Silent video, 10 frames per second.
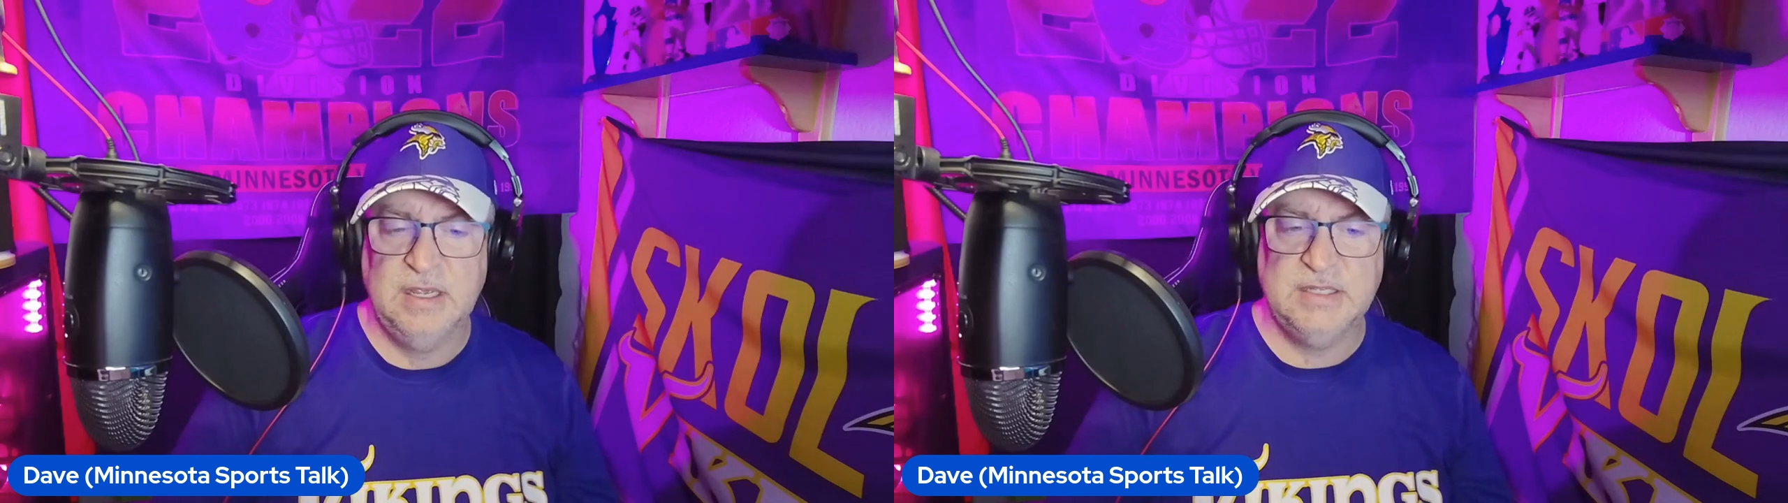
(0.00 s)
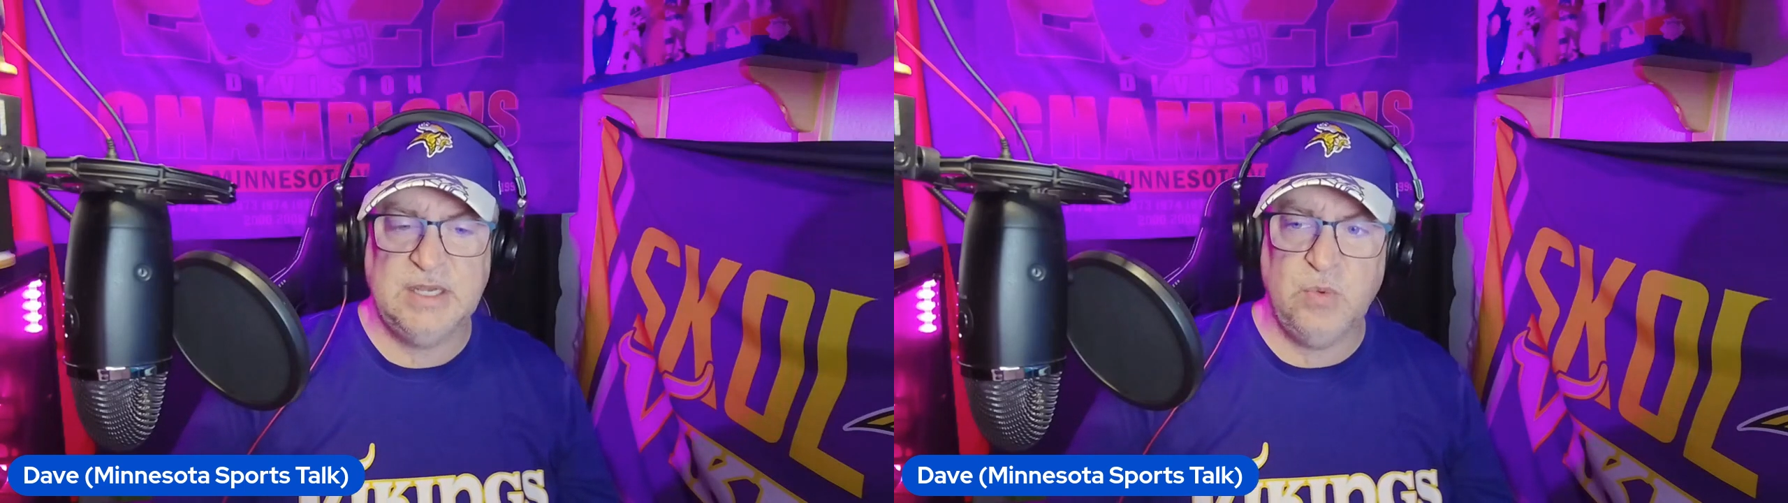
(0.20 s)

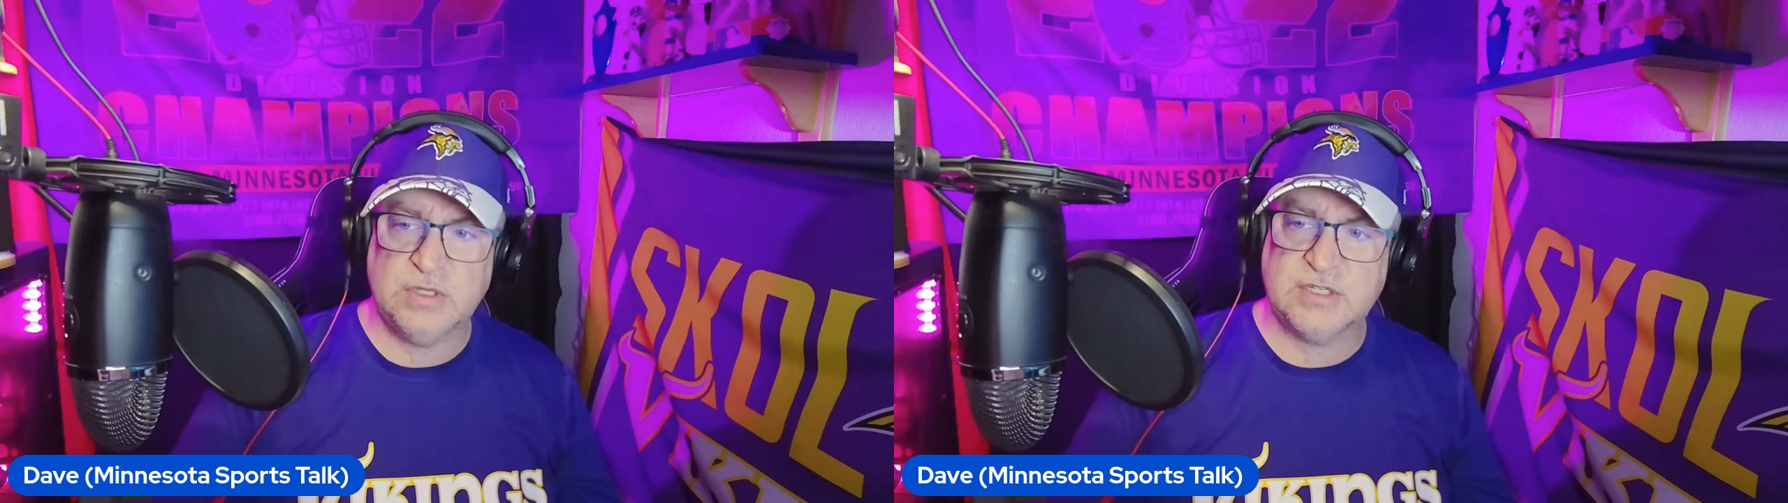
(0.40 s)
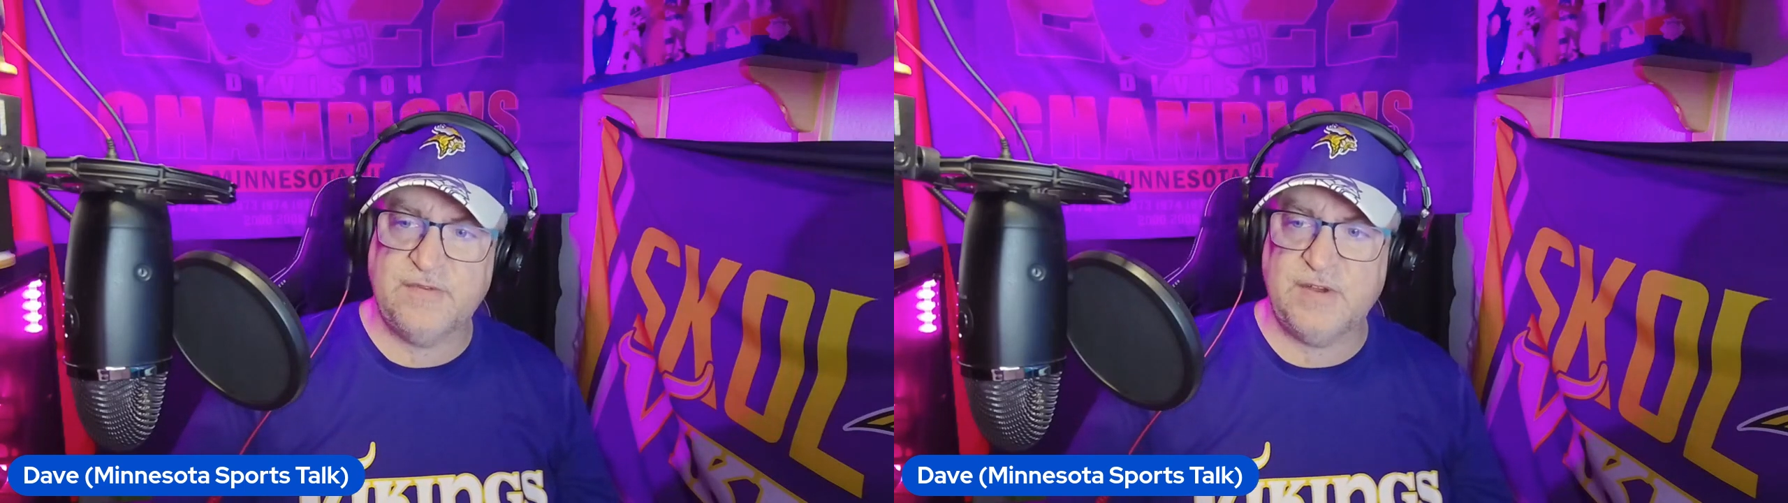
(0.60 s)
is he
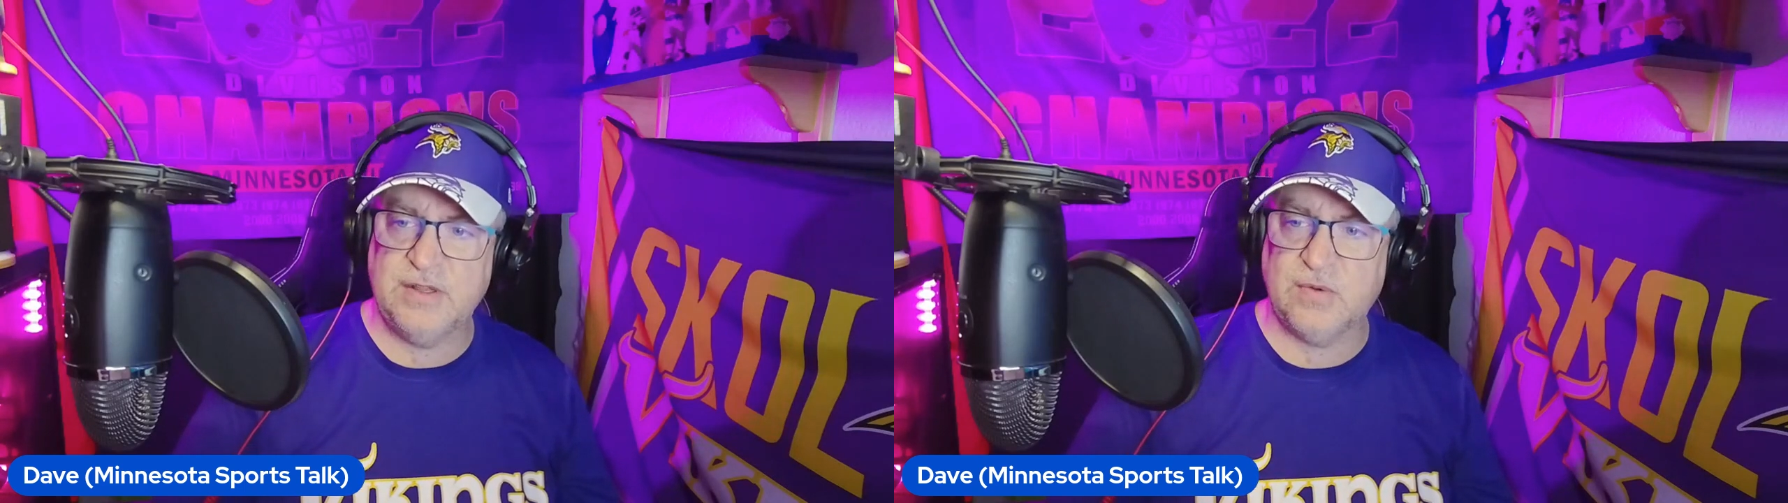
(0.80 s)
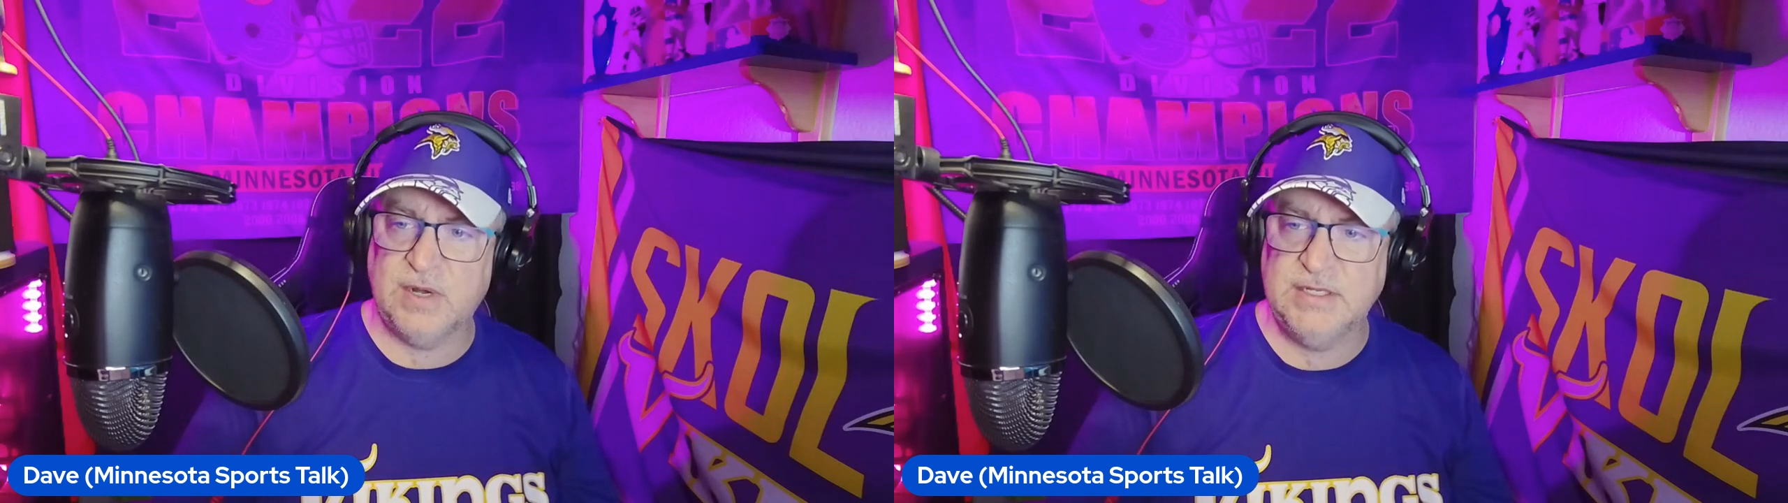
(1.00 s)
wants to
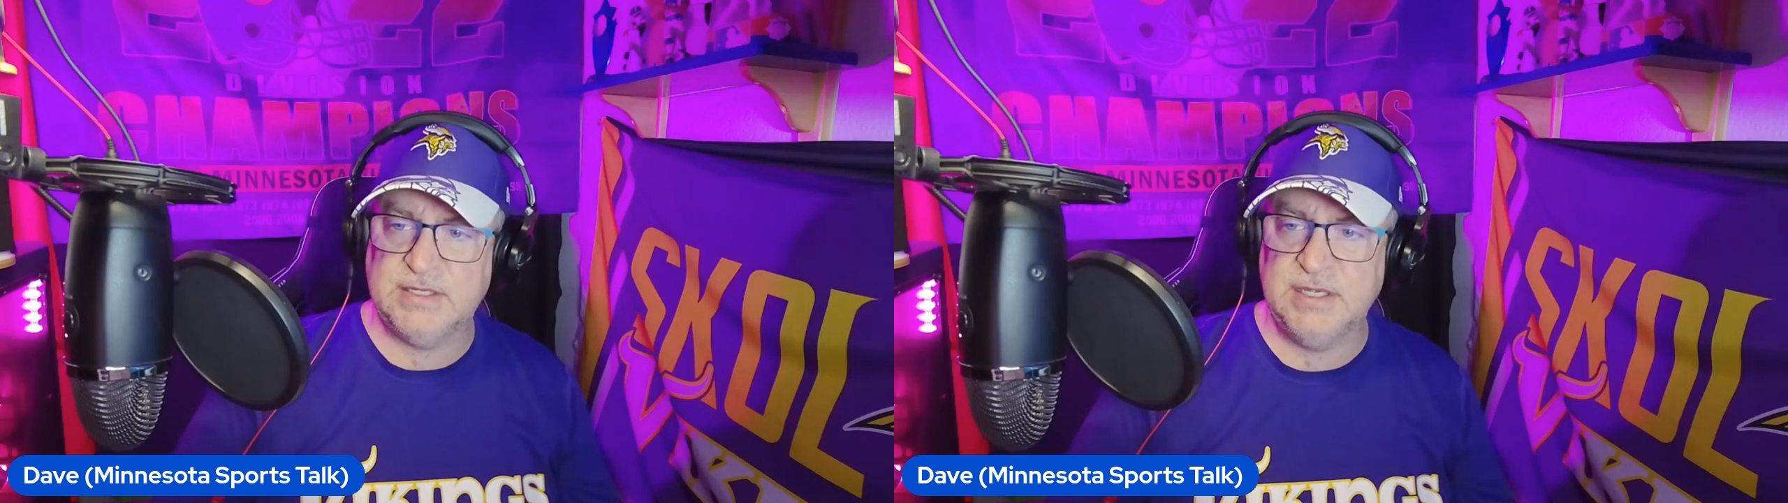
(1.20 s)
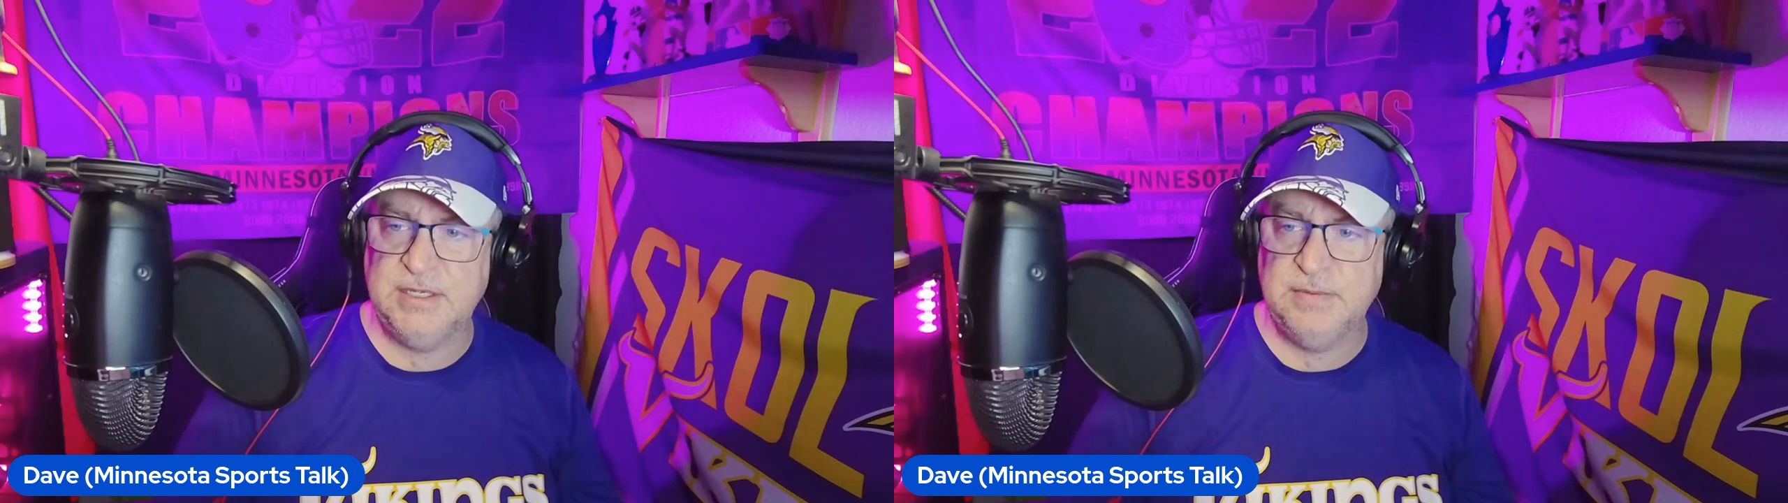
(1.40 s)
find the right
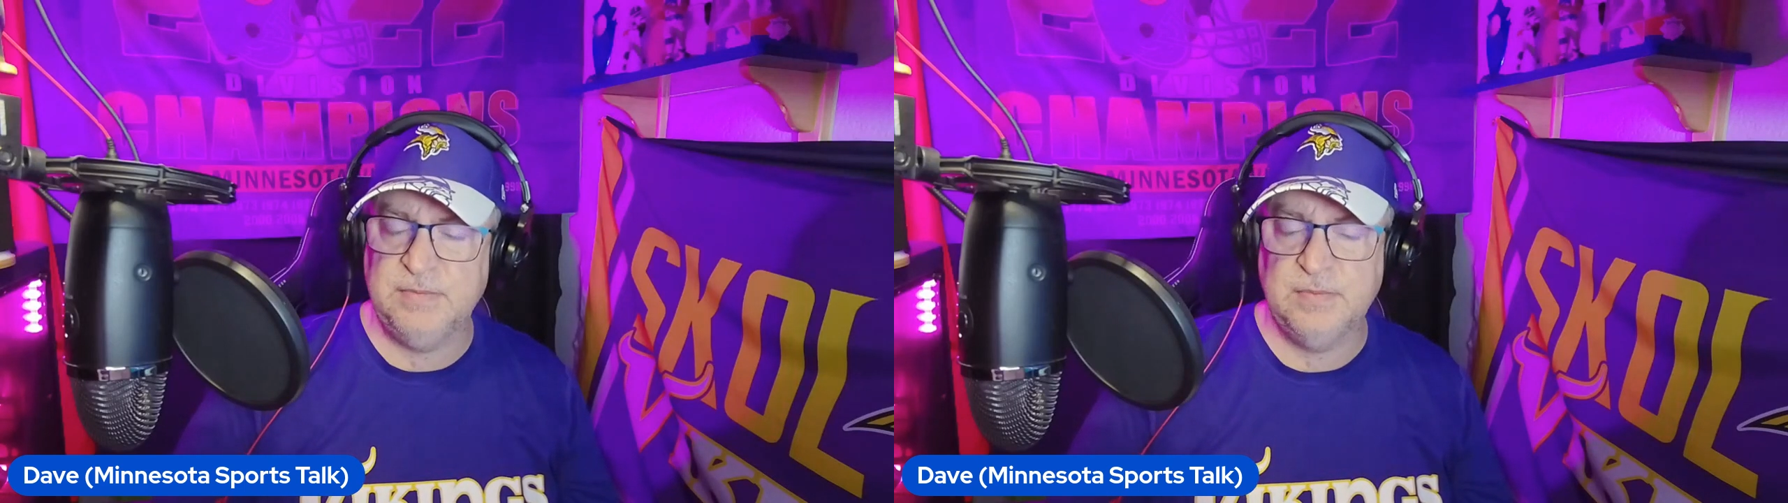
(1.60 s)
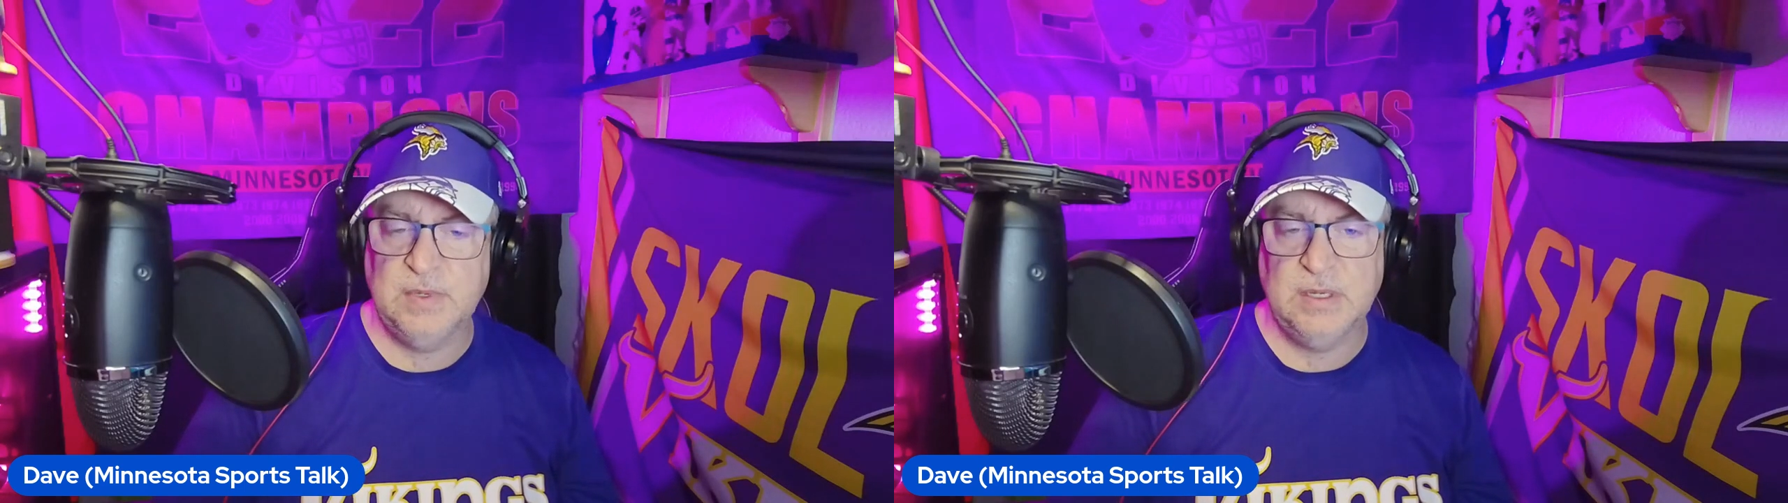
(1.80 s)
team.